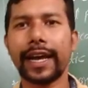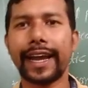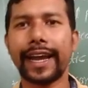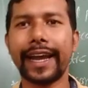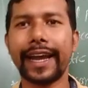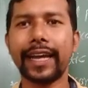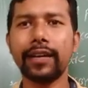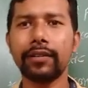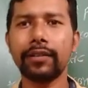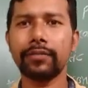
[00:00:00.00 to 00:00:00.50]

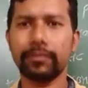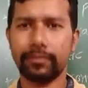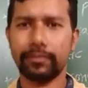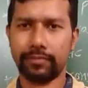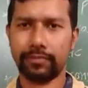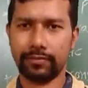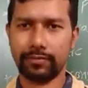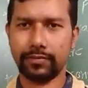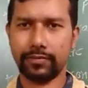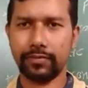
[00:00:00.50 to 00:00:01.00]
and
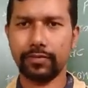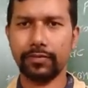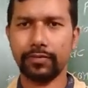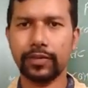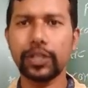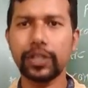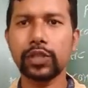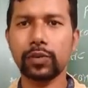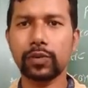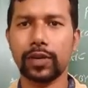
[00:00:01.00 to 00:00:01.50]

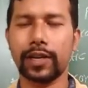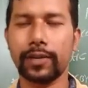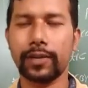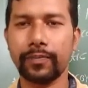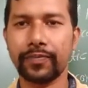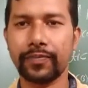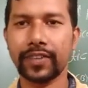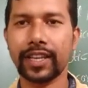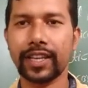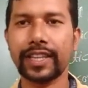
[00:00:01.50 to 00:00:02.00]
visual,
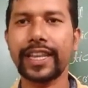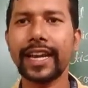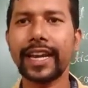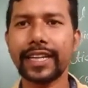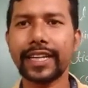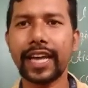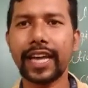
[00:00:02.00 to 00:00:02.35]
that